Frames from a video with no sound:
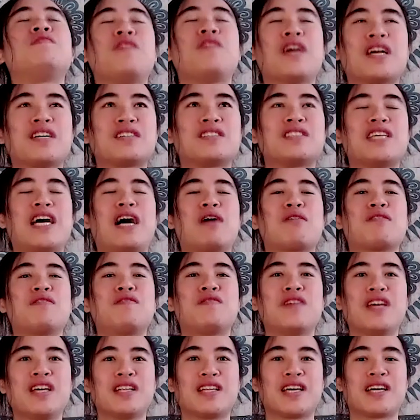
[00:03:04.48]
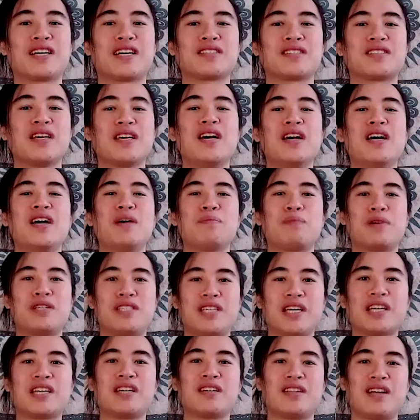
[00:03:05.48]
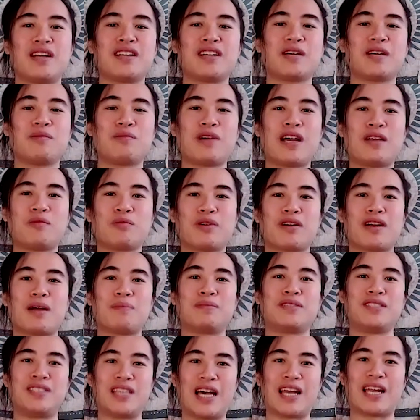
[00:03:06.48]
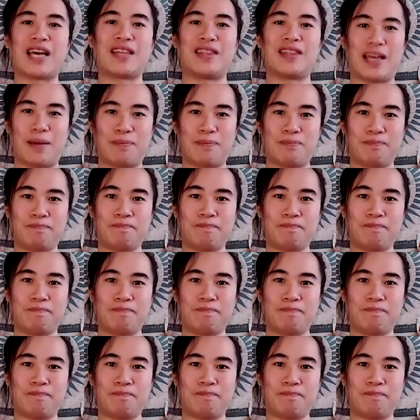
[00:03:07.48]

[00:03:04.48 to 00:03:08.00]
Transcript: fix our feelings, particularly when we're upset at them.